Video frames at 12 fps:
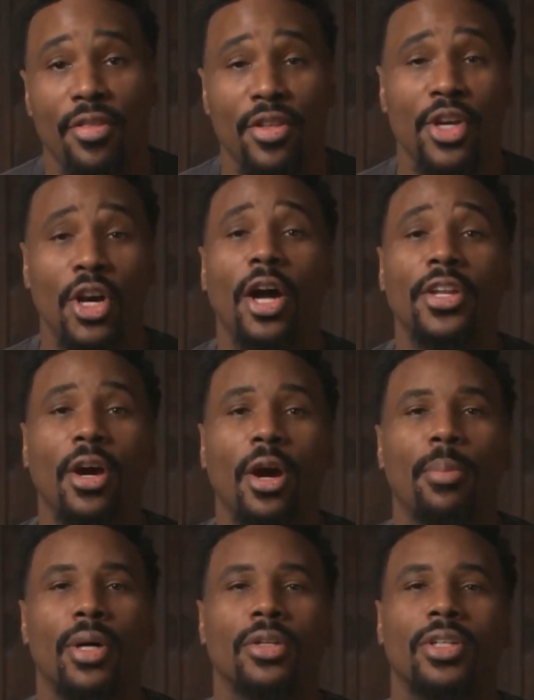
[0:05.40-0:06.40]
The Gone Yard
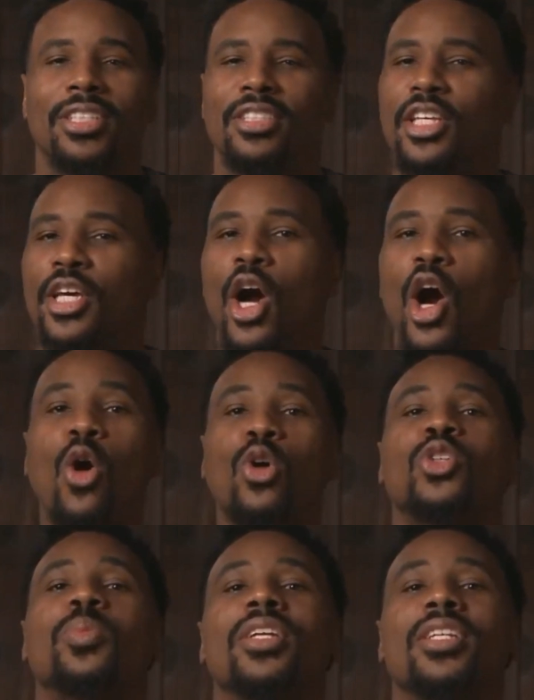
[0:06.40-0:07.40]
Bundle is the
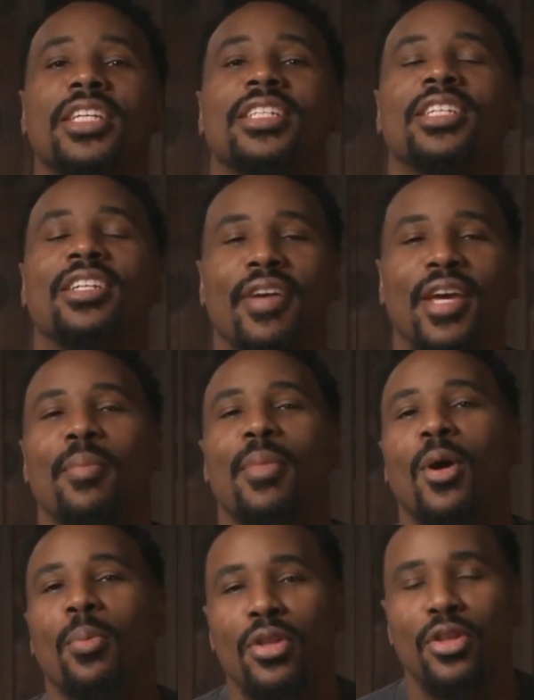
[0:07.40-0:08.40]
ultimate edition of
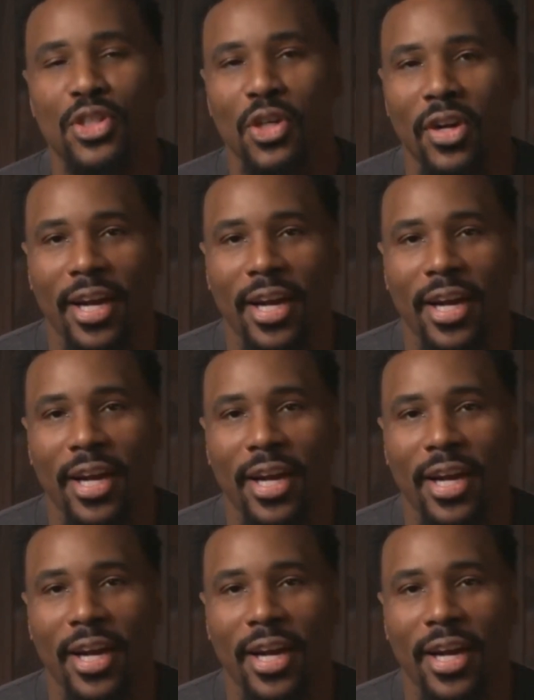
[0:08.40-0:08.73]
MLB The Show